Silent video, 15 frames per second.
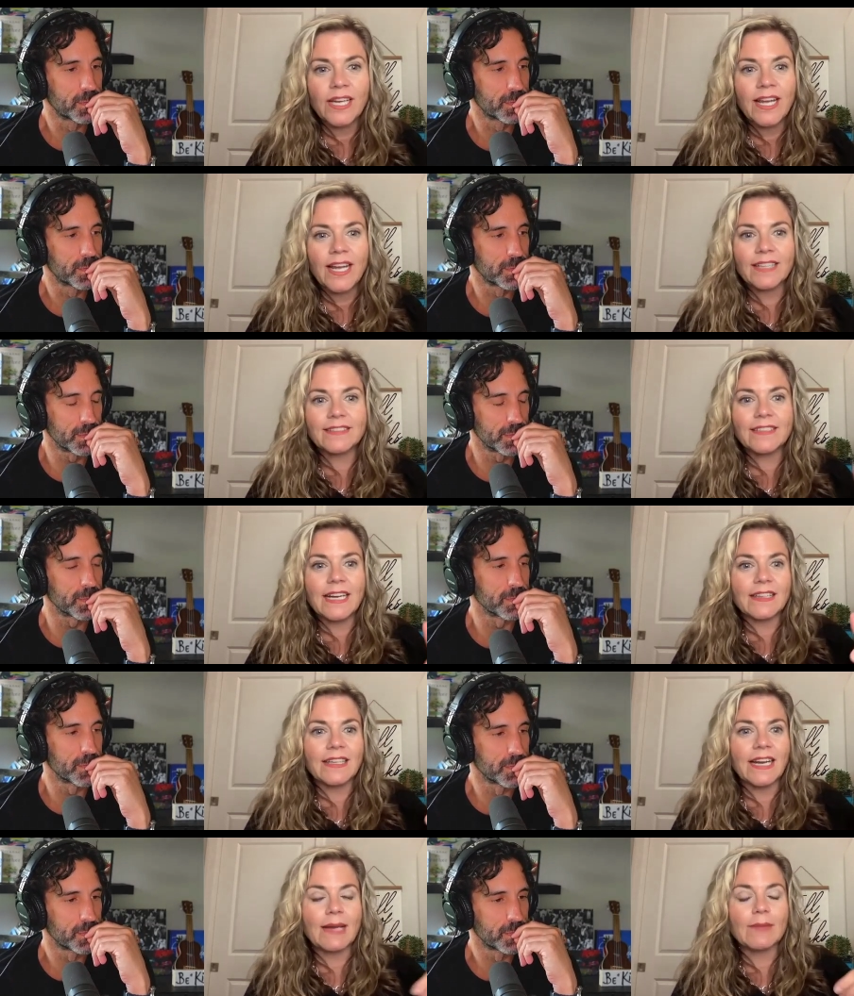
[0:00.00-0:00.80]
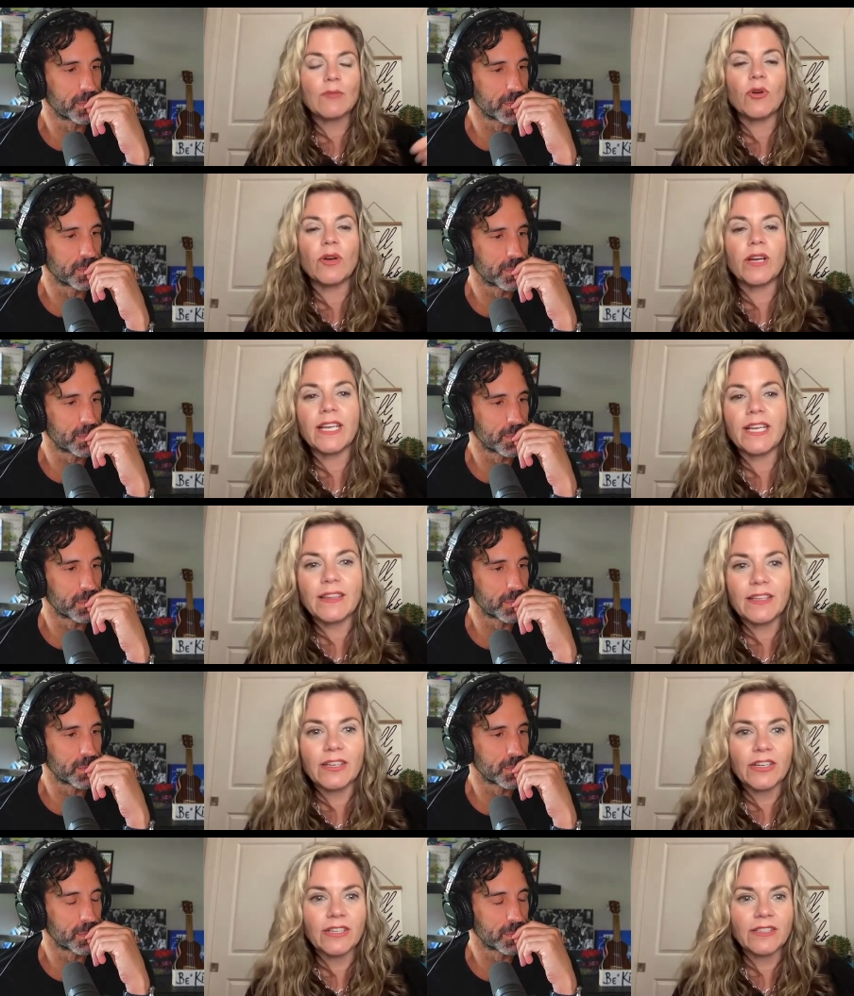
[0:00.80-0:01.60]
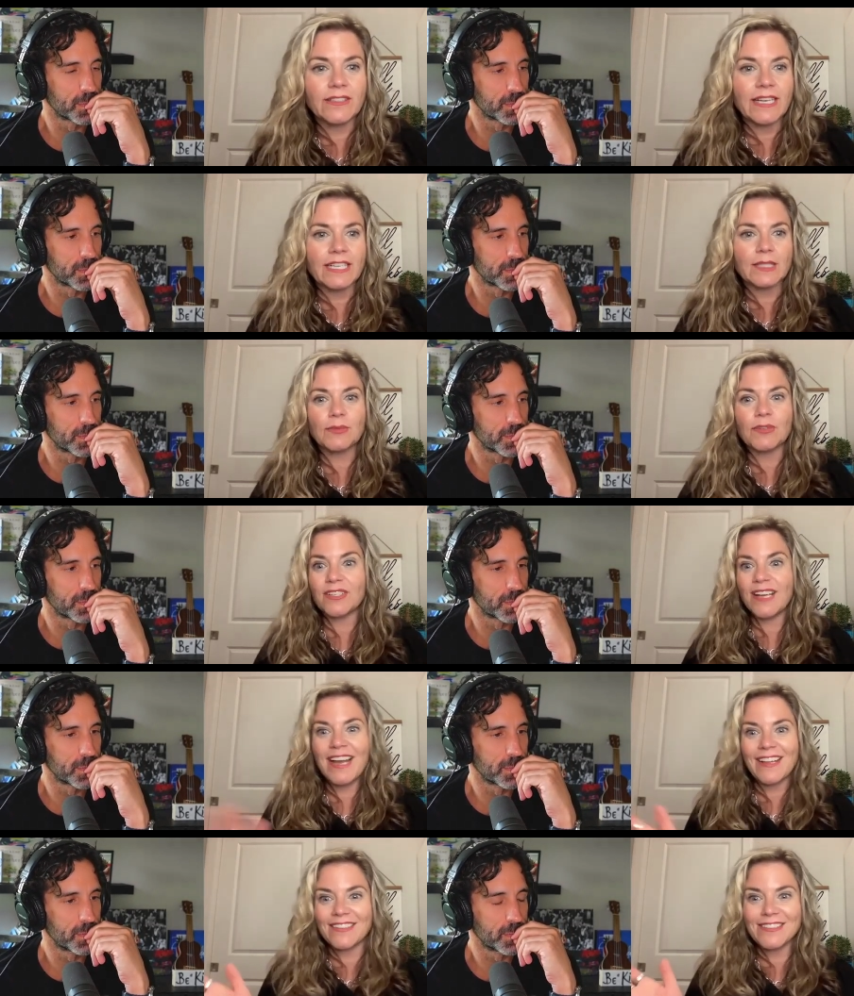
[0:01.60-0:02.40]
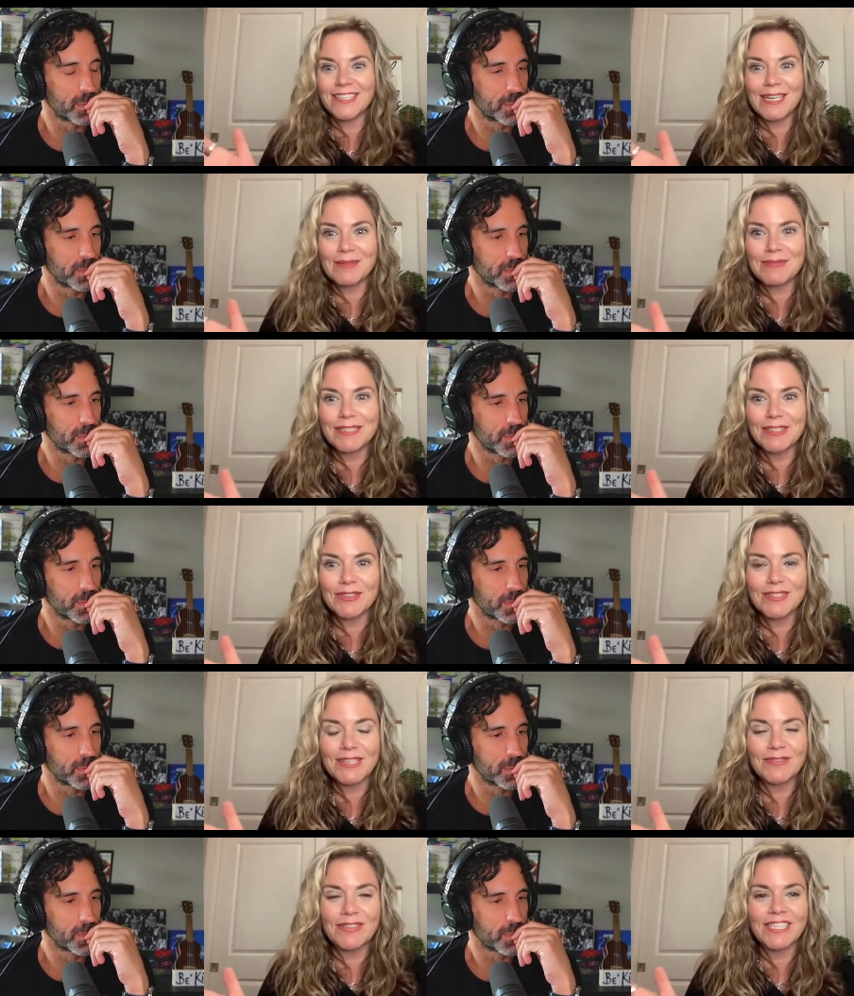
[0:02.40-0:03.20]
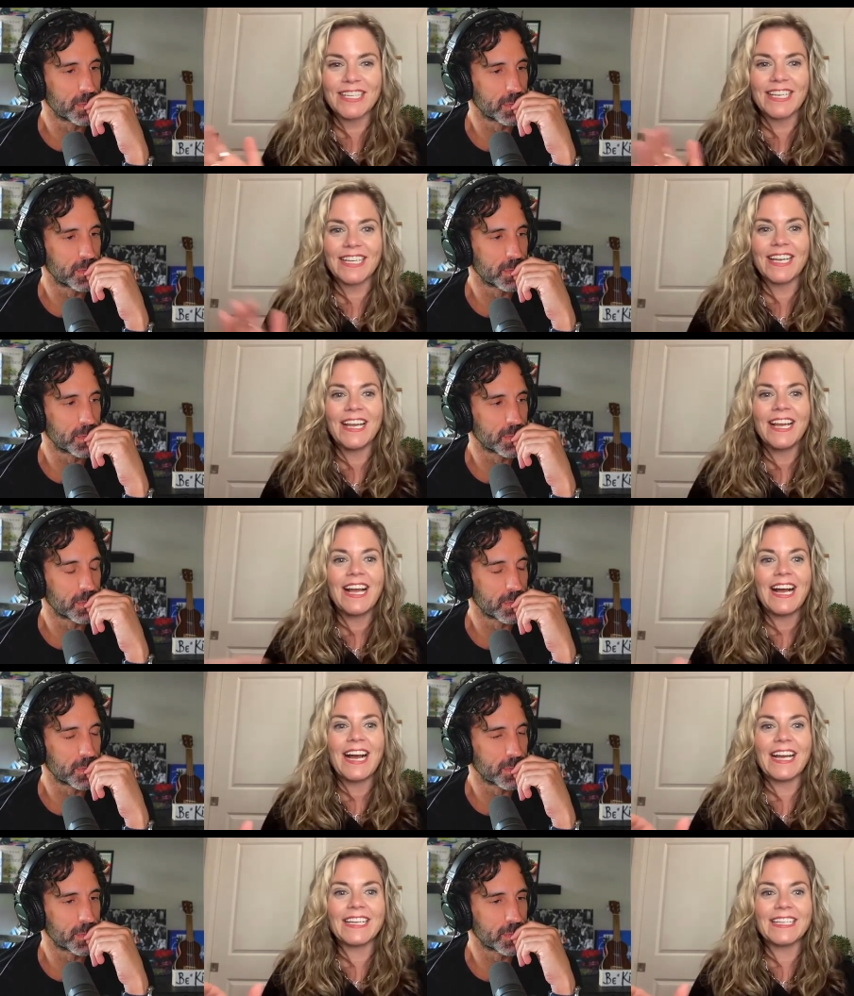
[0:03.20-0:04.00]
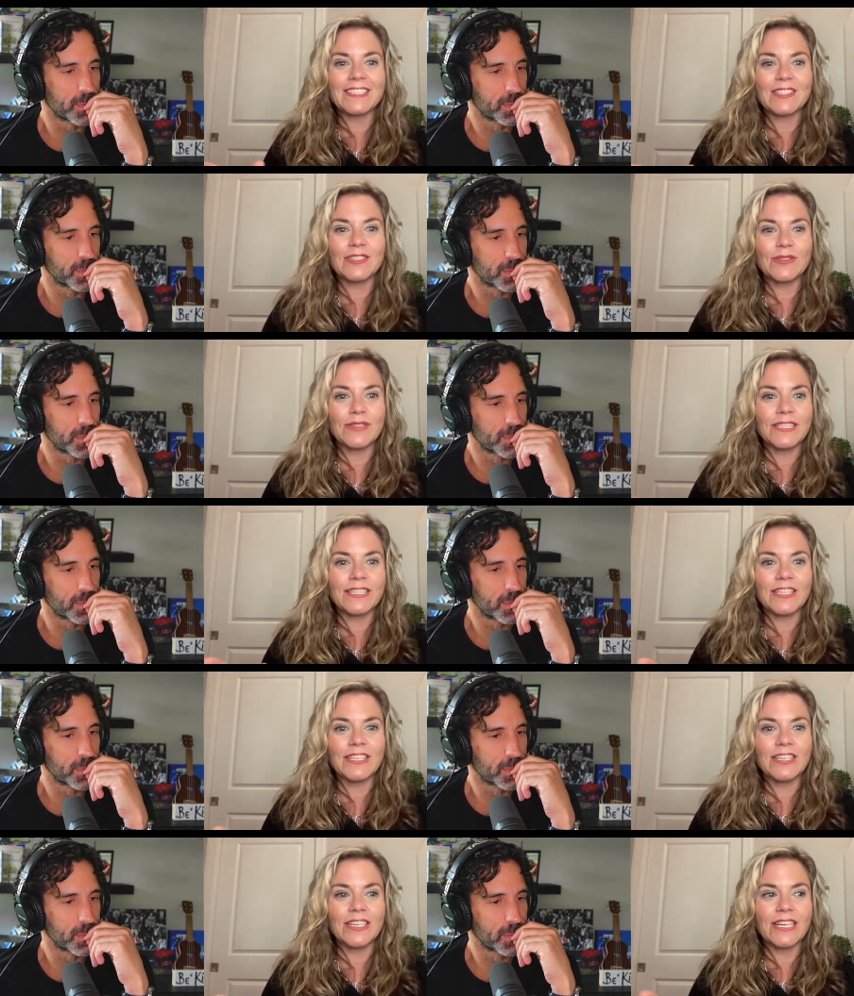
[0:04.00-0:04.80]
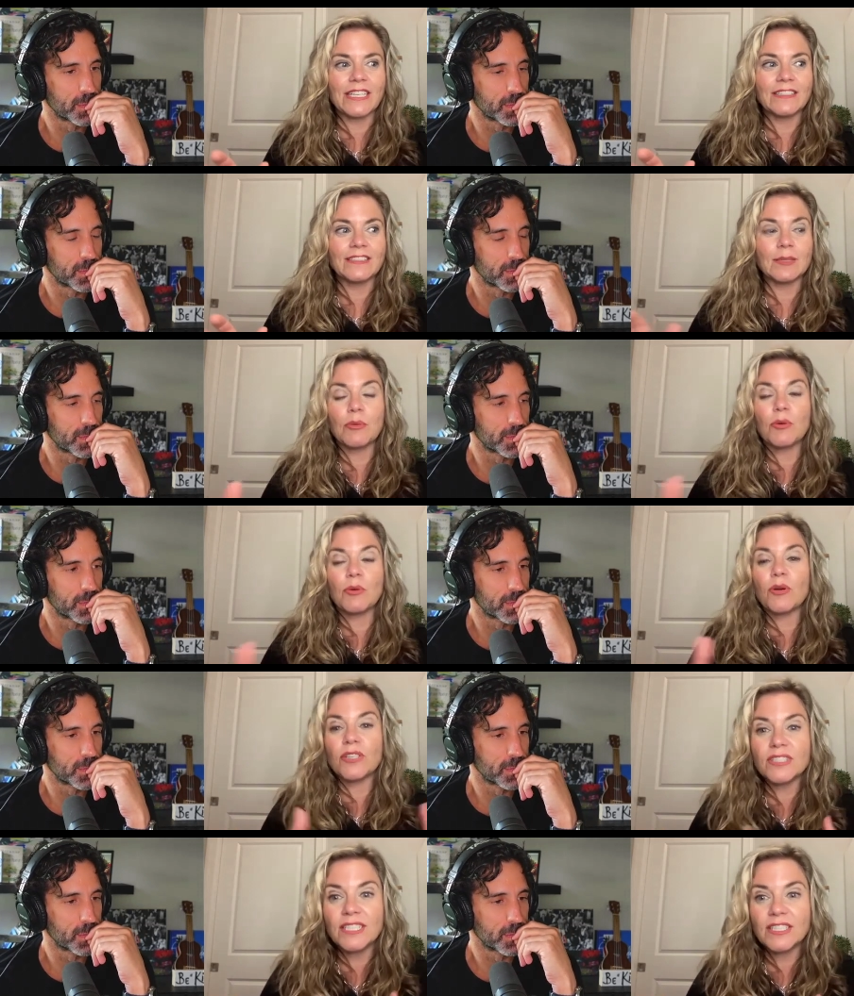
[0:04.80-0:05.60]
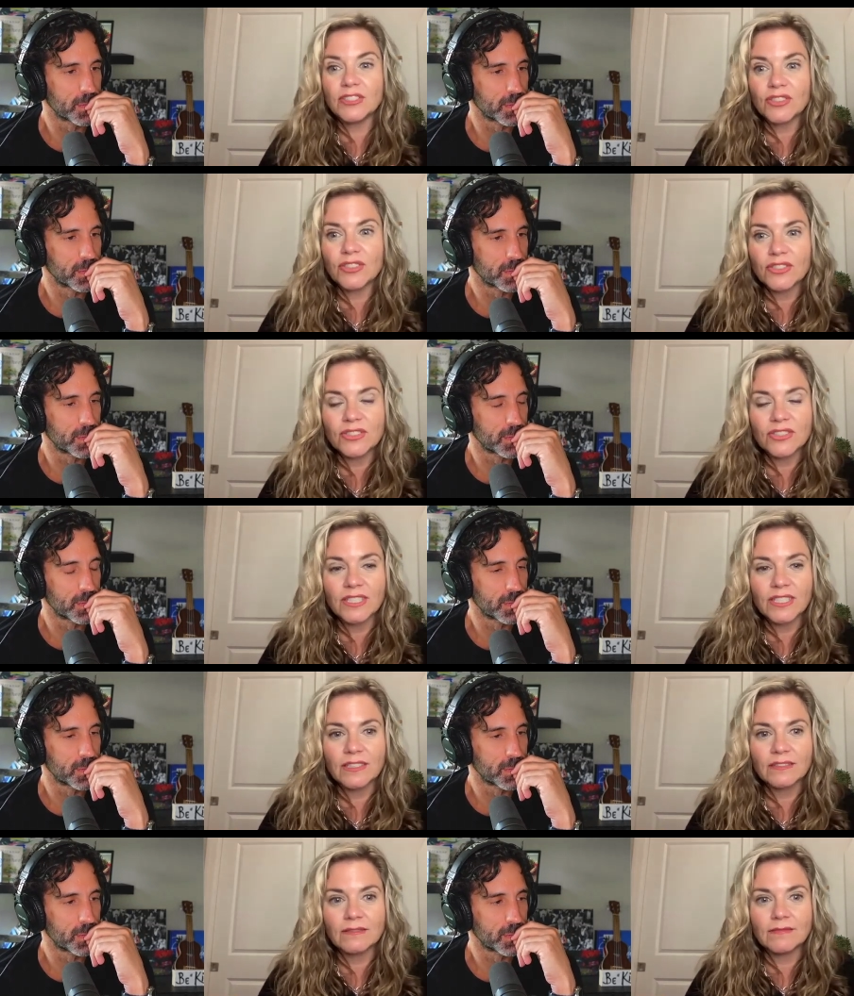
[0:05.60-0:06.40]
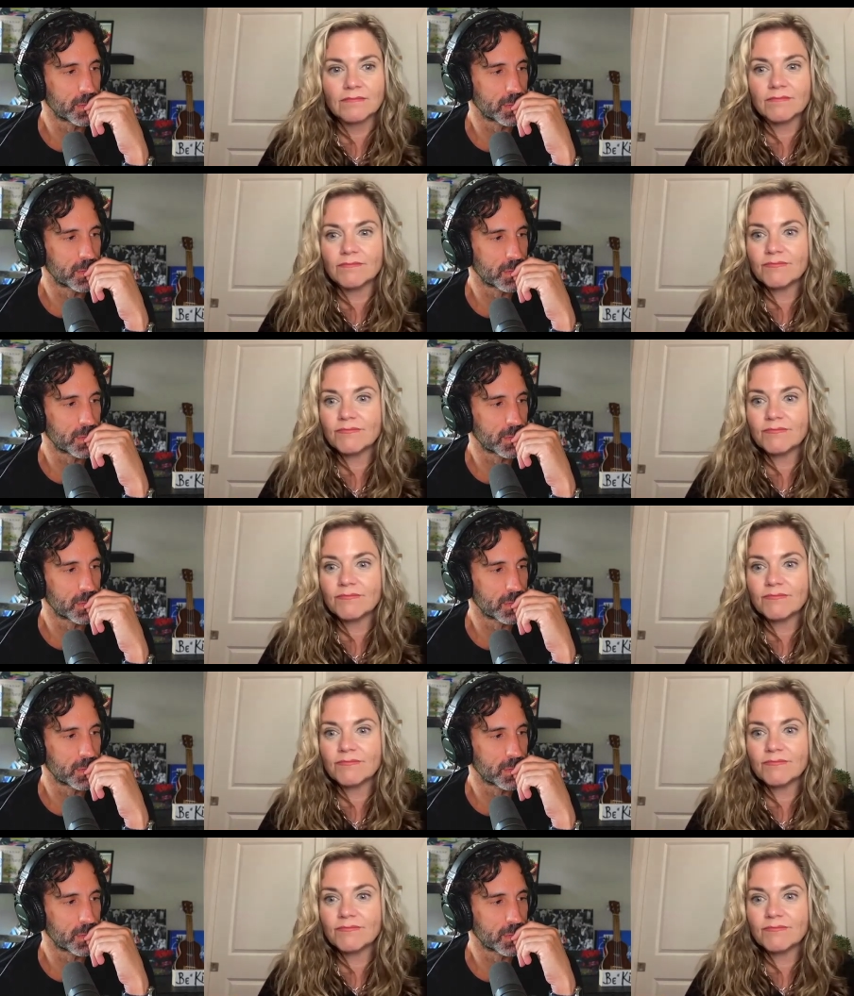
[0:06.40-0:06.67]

Speaker 1: It's not that I'm going in there as the expert. Uh, Allyson Apsey knows everything. I get to go in there and support teachers in